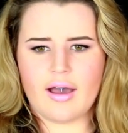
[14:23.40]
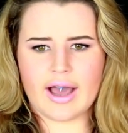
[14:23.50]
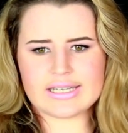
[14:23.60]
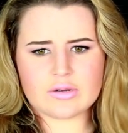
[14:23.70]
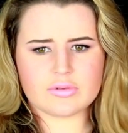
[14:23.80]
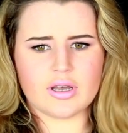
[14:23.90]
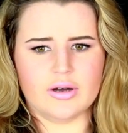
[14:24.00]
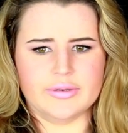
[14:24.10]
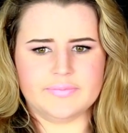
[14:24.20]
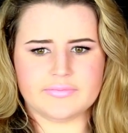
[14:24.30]
I don't
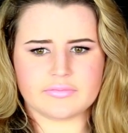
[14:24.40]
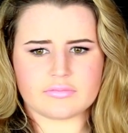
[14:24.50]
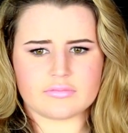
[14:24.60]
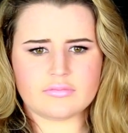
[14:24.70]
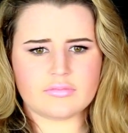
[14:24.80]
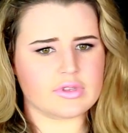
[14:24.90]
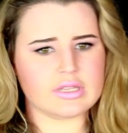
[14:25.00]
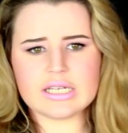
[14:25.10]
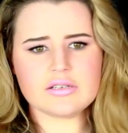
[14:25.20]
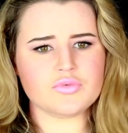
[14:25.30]
know.
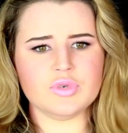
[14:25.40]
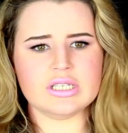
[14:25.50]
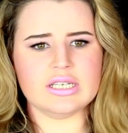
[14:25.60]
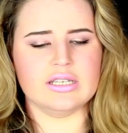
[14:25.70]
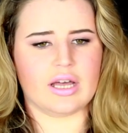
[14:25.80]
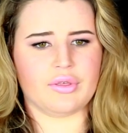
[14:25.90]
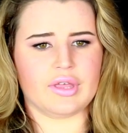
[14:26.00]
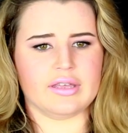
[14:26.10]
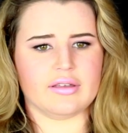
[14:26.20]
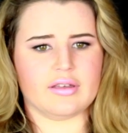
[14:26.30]
There's really
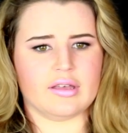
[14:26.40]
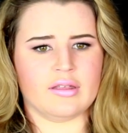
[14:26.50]
nothing